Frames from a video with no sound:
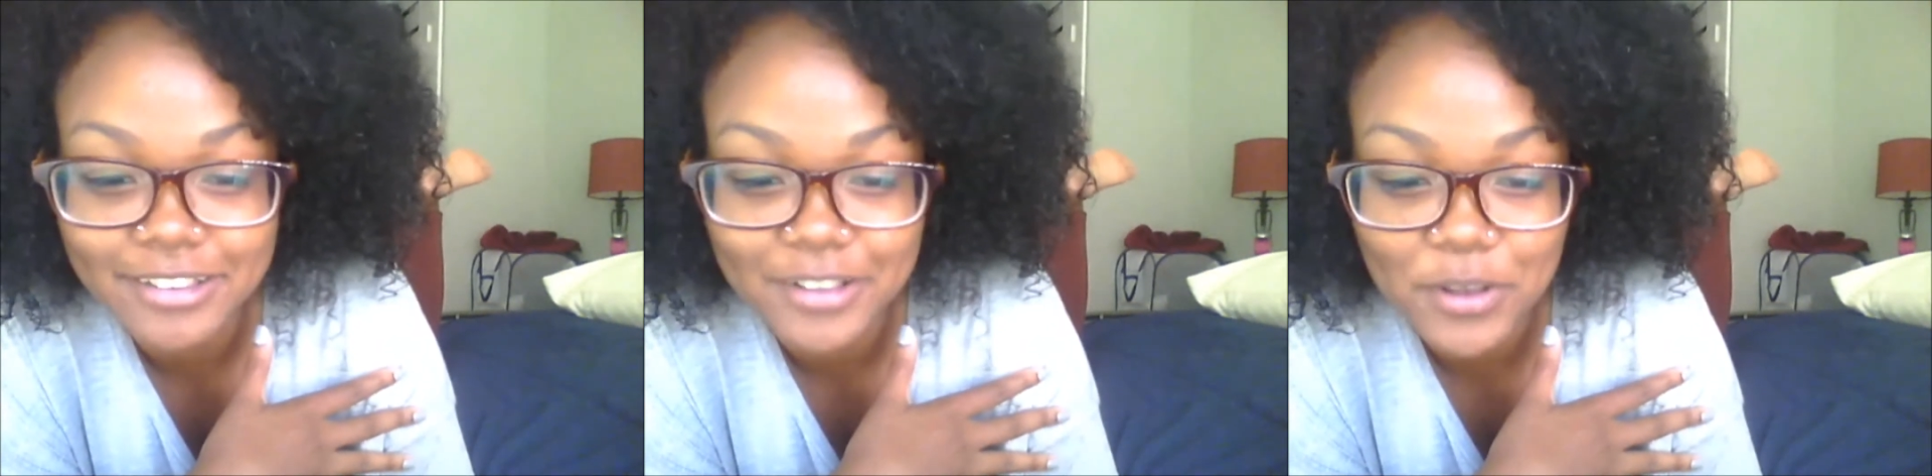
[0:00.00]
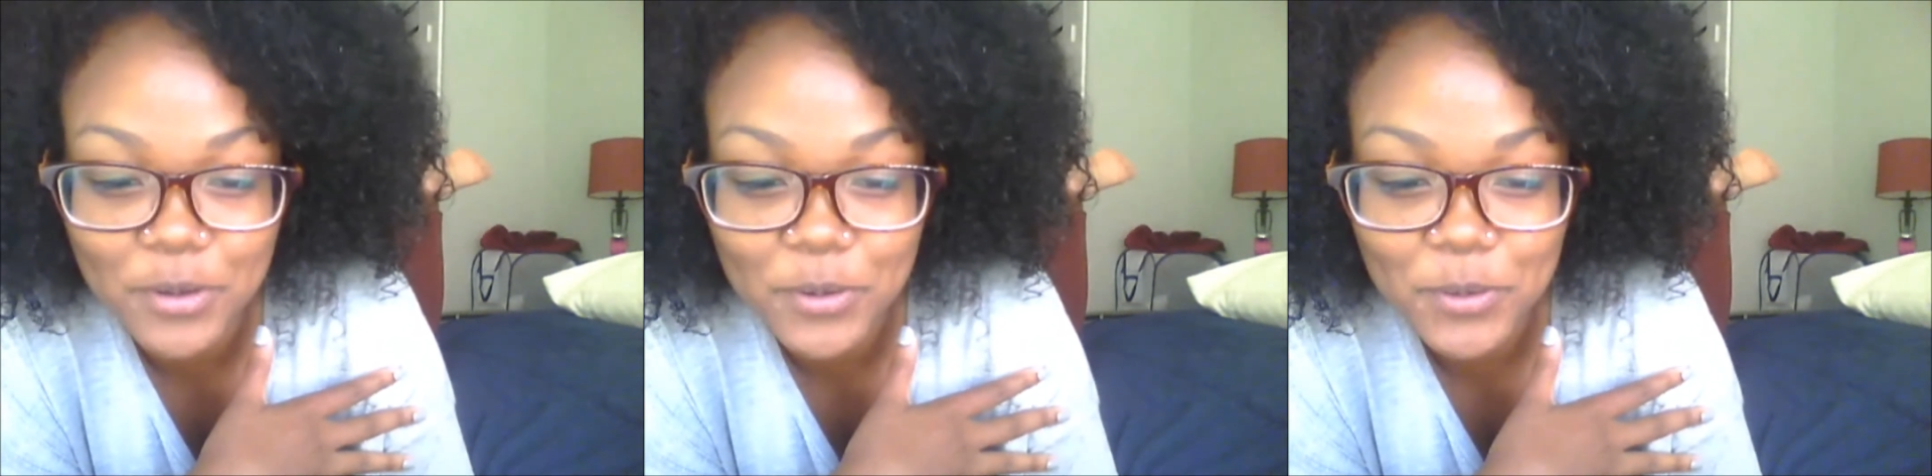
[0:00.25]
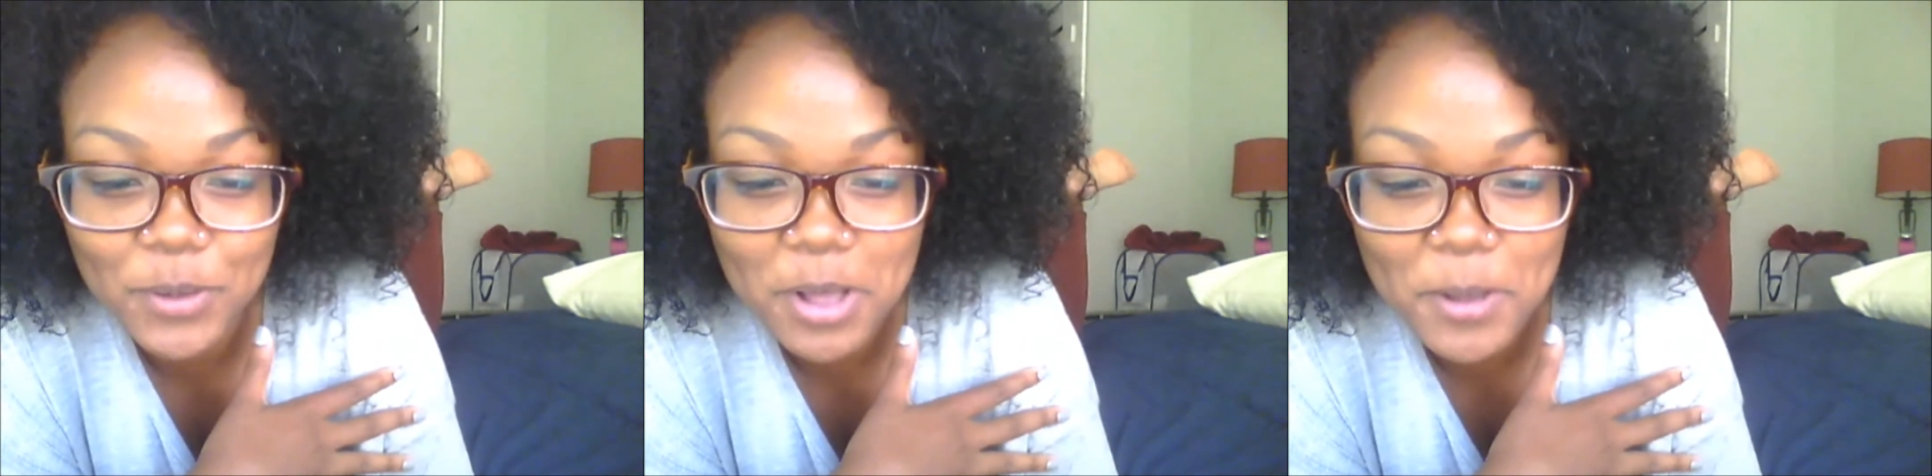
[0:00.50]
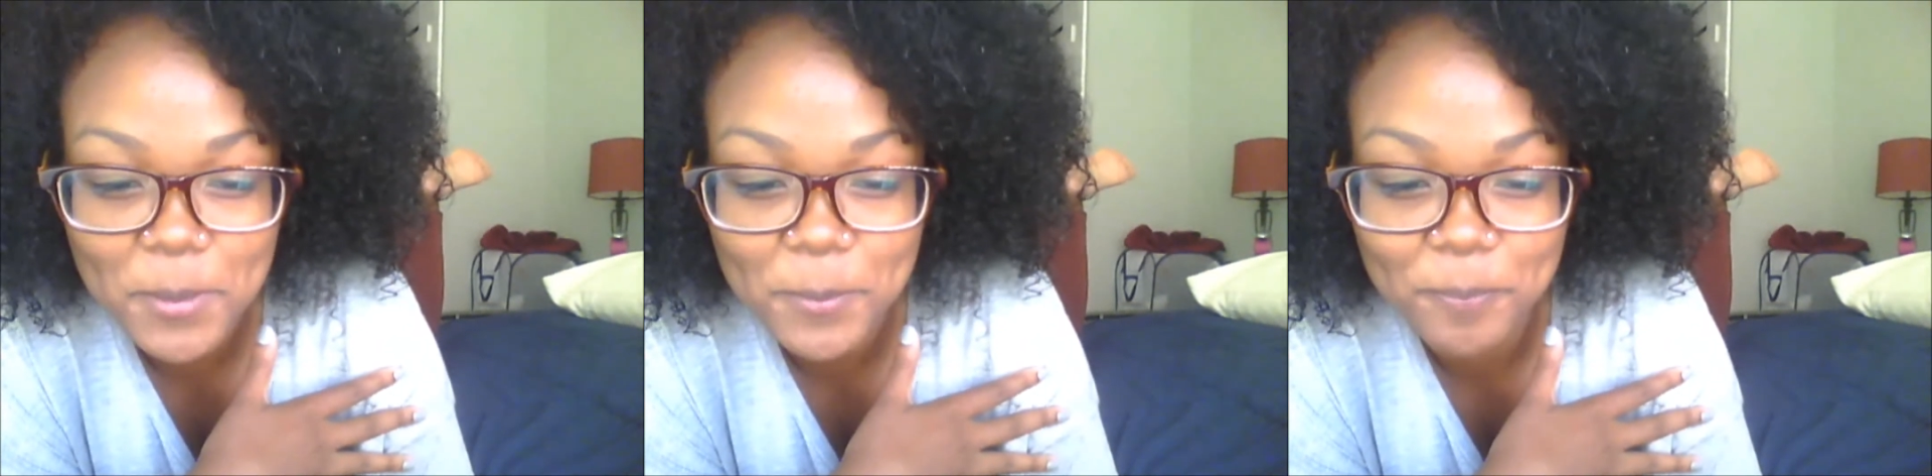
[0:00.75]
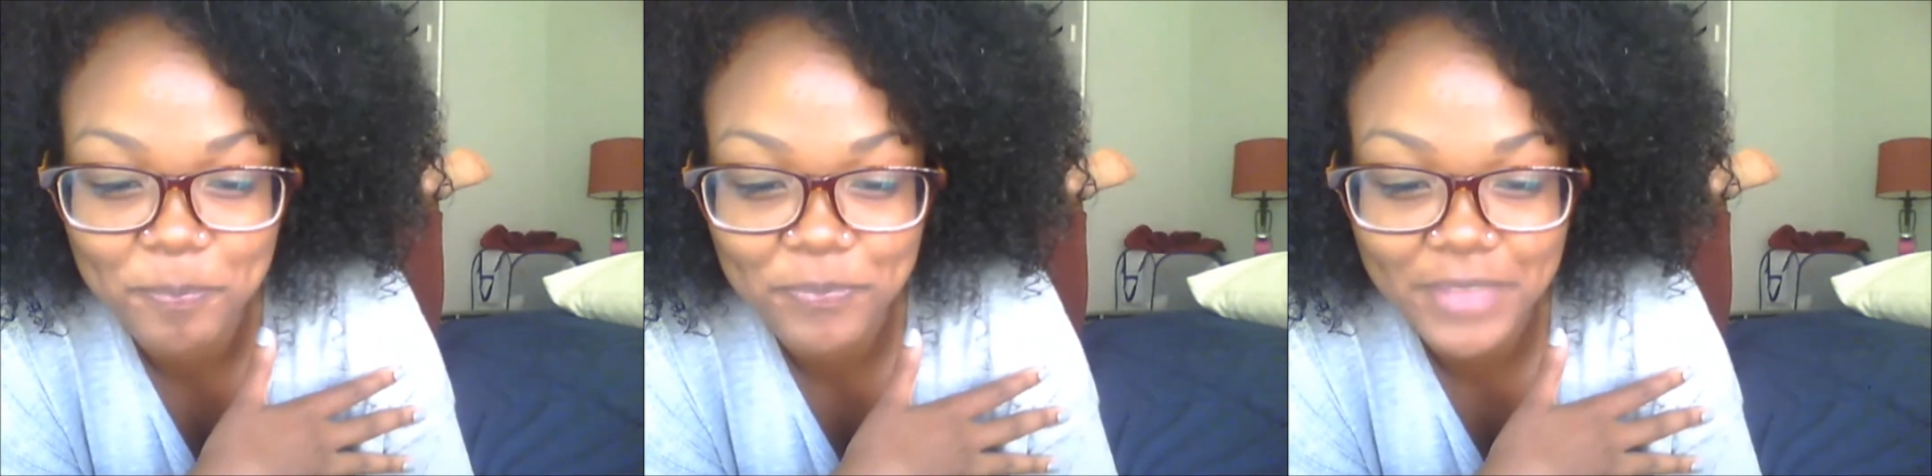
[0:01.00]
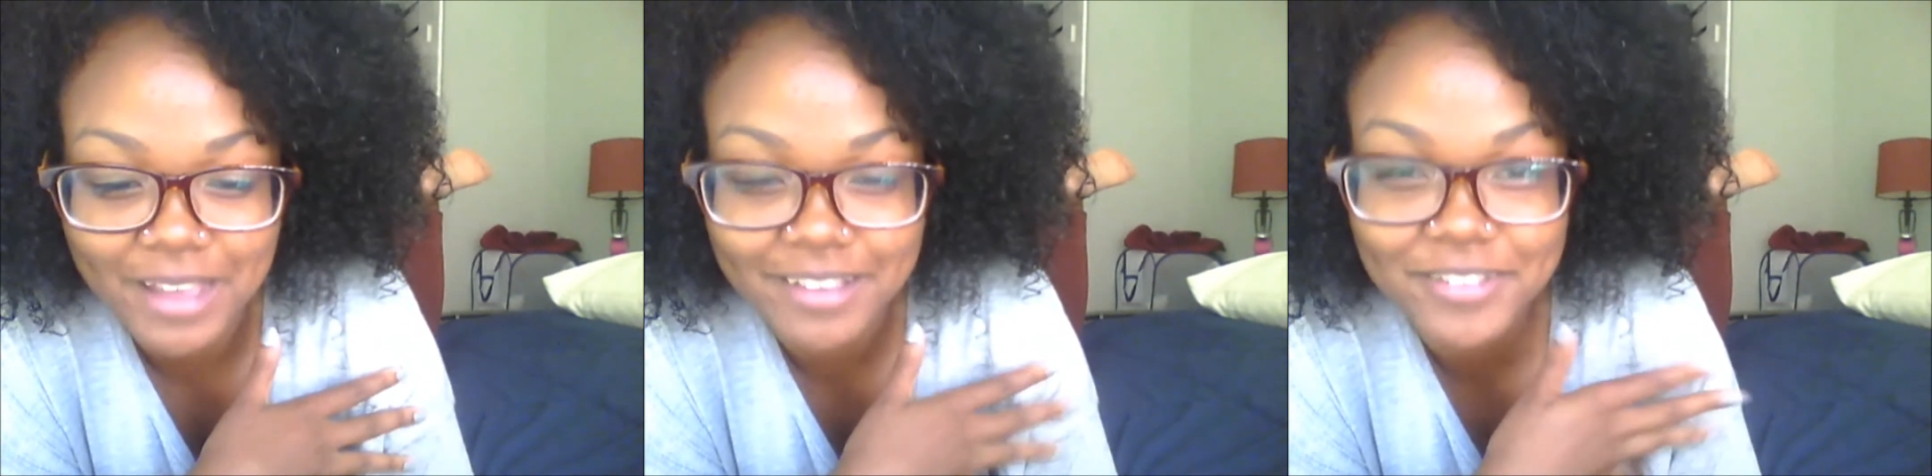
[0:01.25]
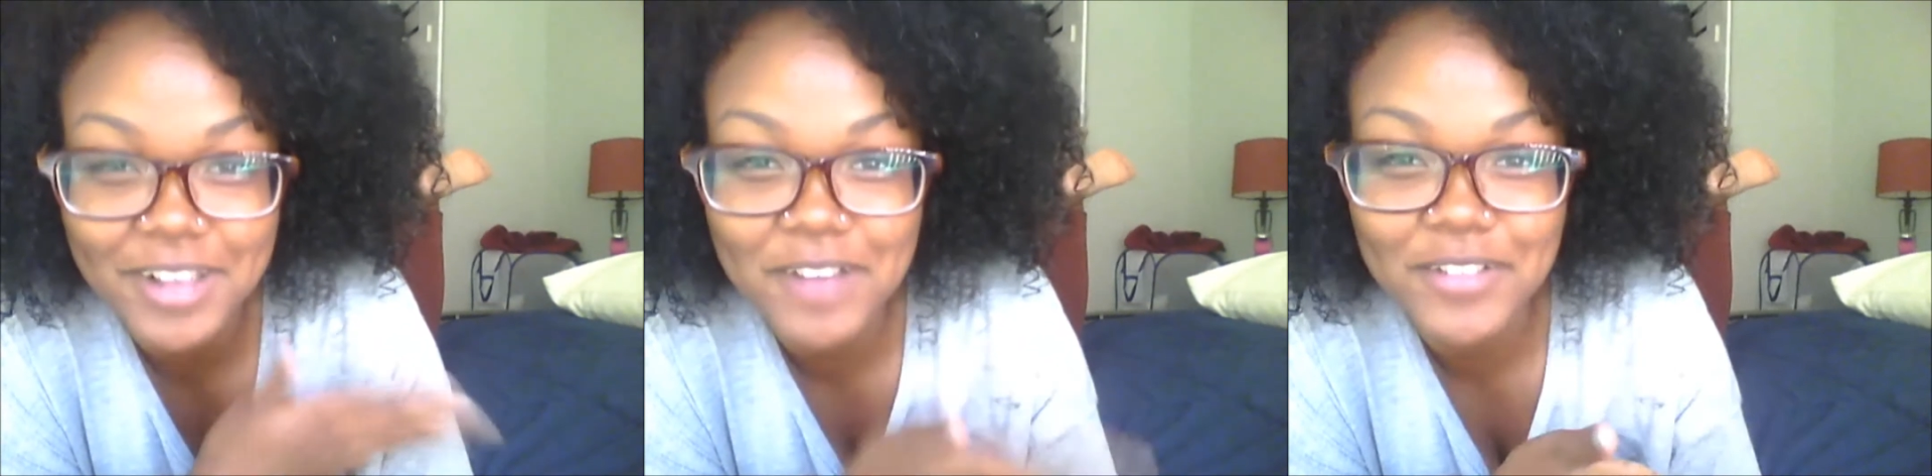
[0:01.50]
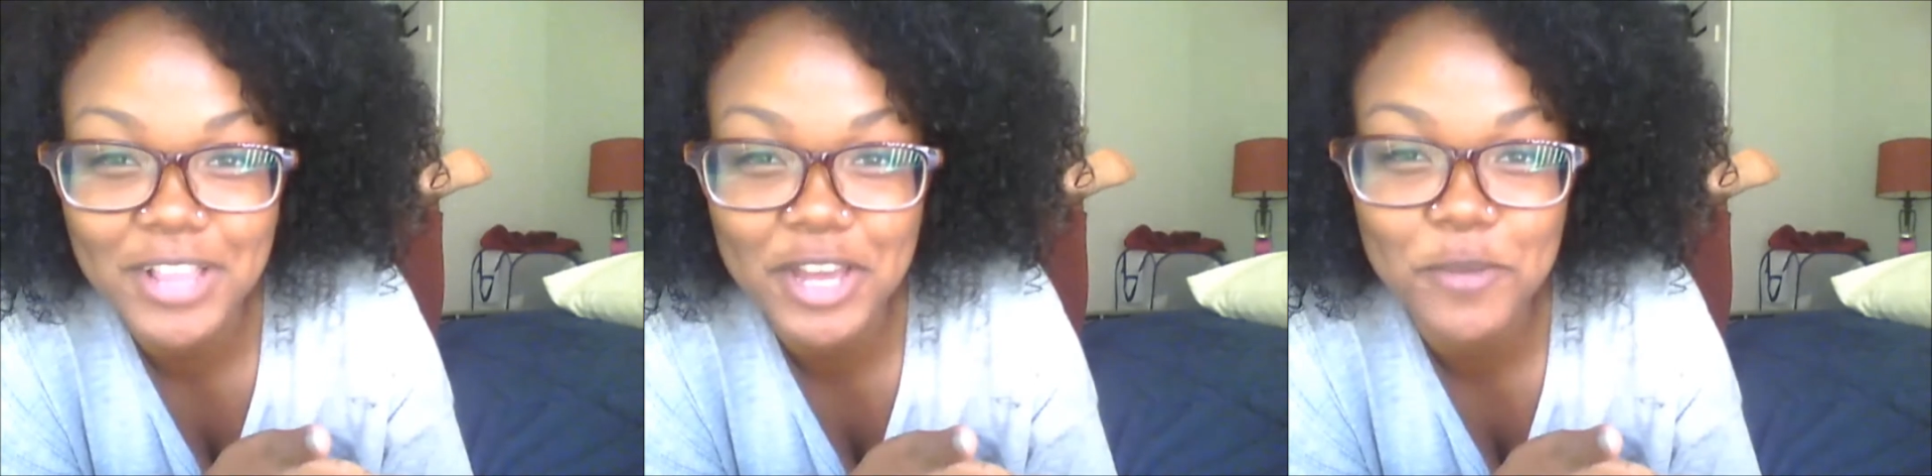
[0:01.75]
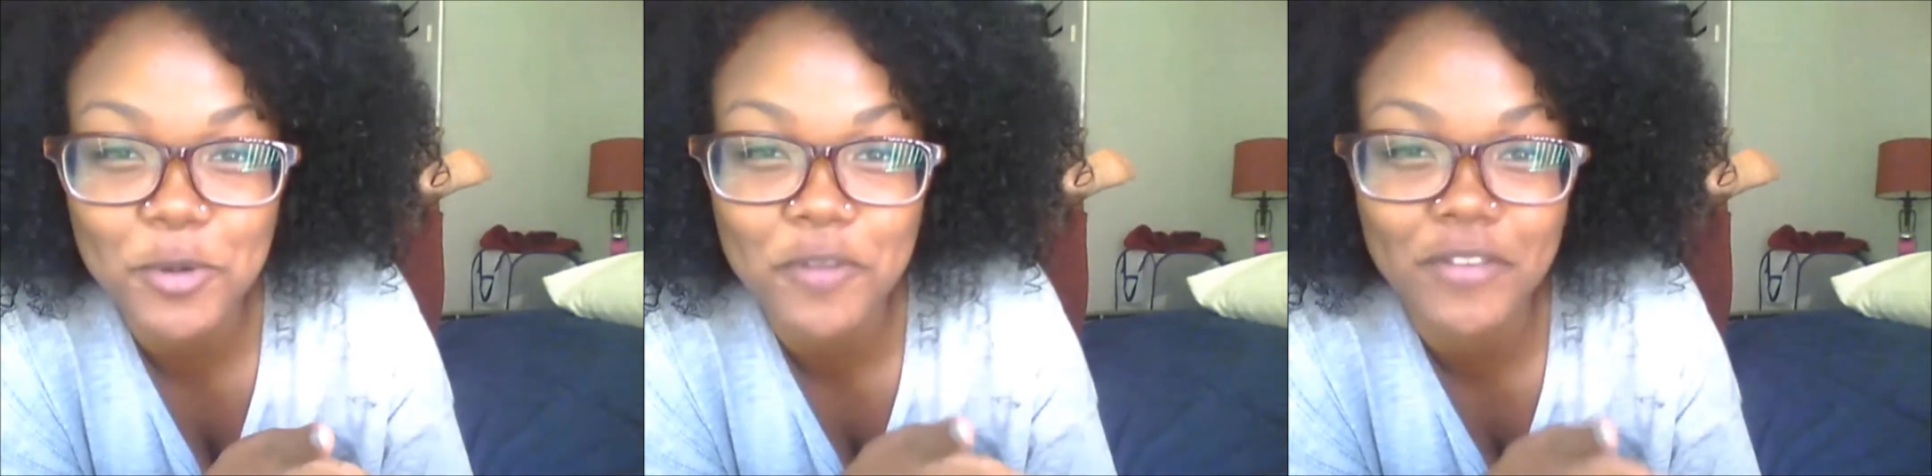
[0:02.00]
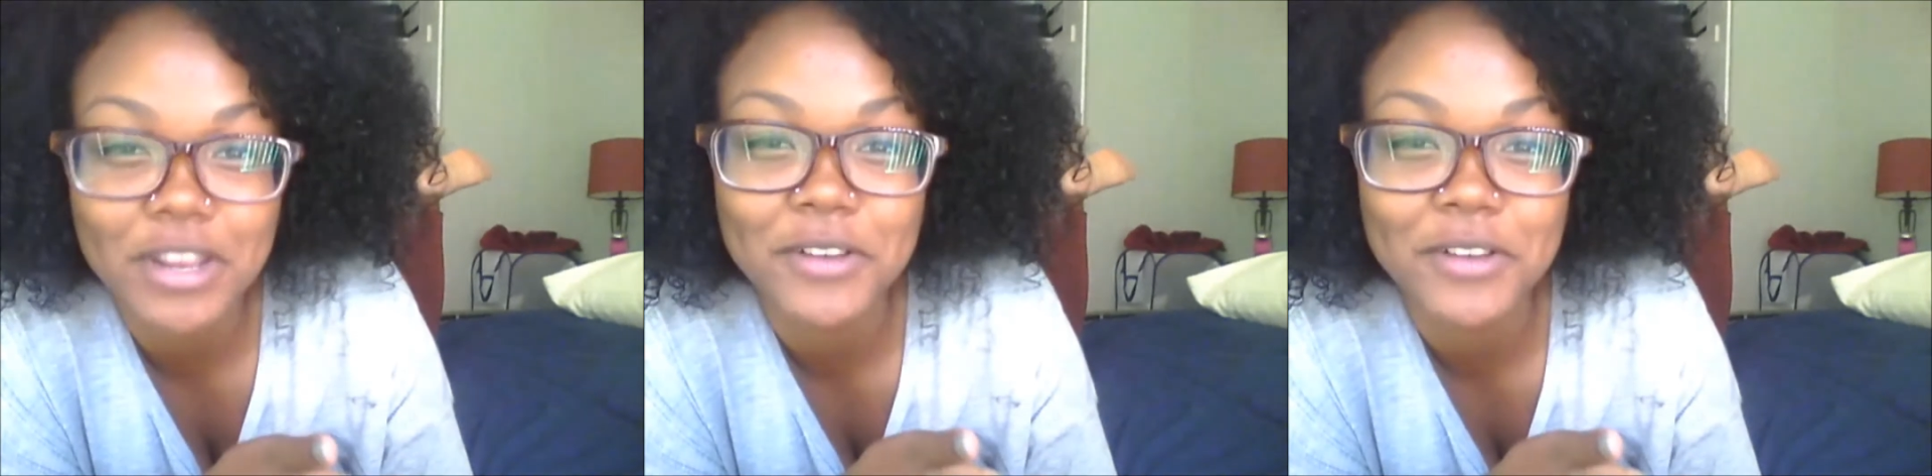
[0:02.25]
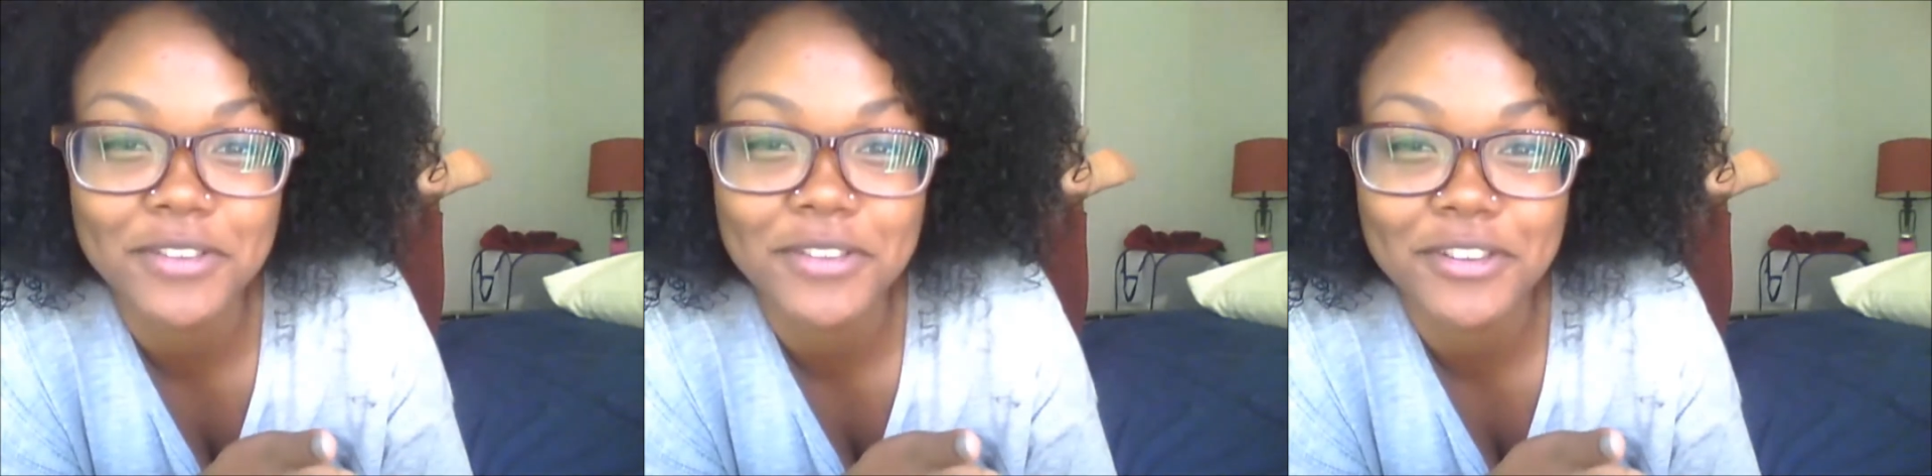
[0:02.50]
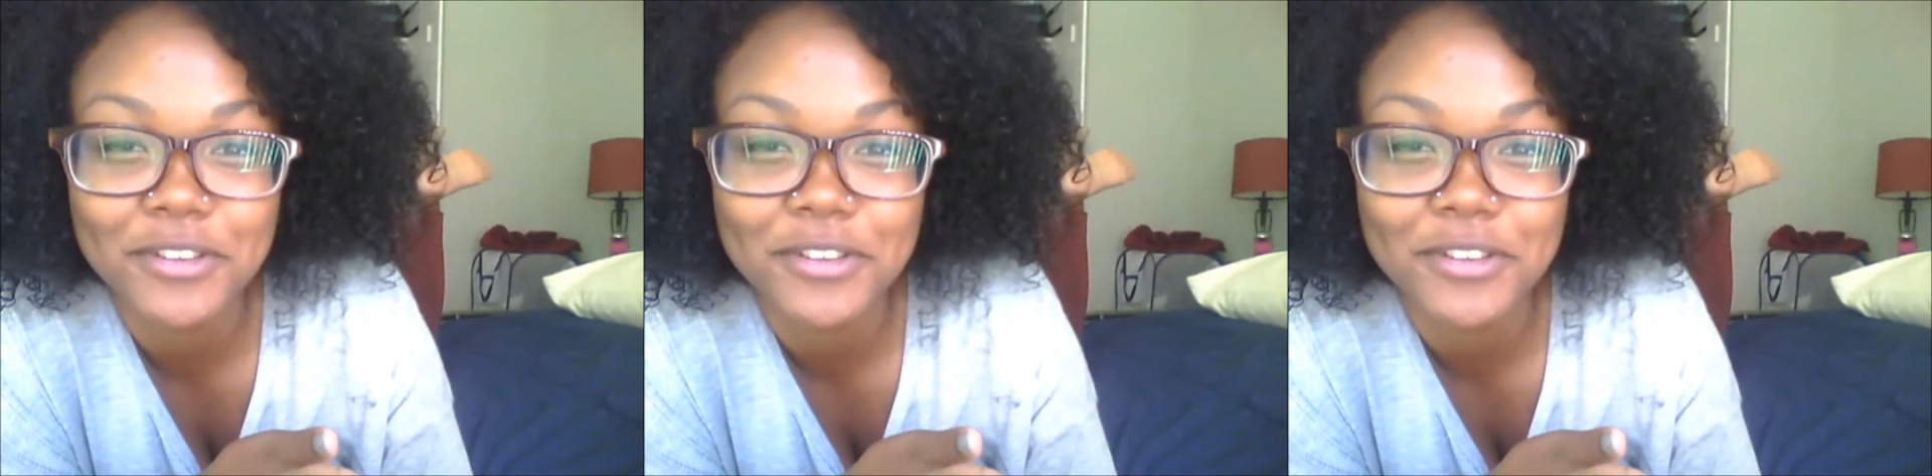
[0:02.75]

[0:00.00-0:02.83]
So, I still have a lot of more videos